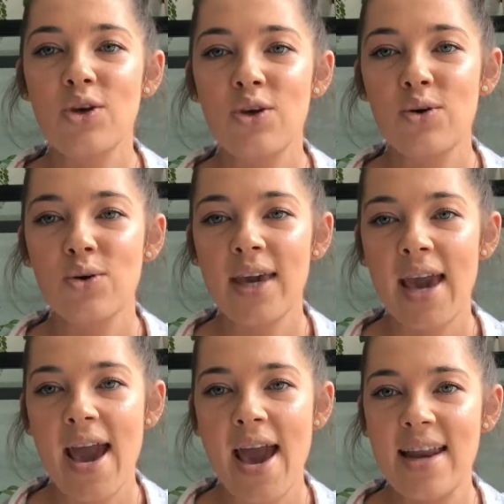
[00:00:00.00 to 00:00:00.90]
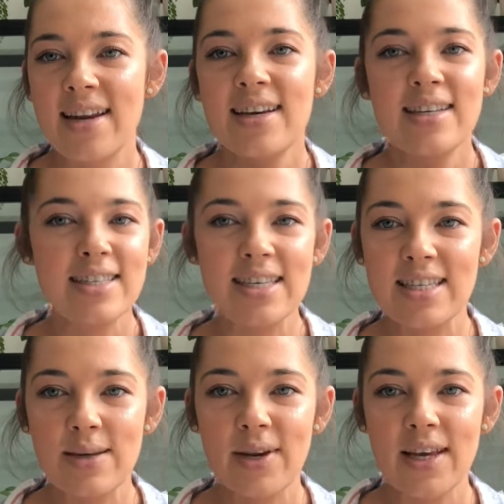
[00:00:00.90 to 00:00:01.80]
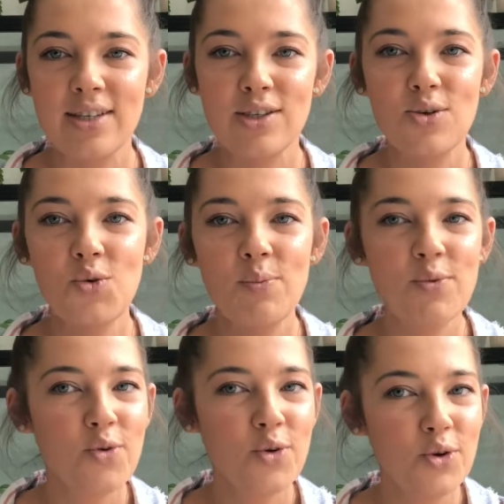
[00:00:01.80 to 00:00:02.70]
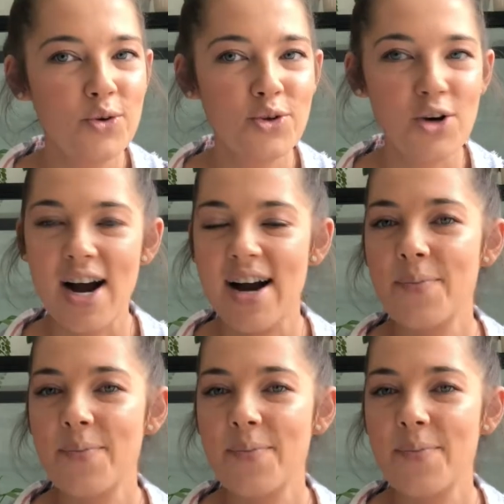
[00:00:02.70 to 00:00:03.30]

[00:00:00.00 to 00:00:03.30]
you can see somebody else do it before you try.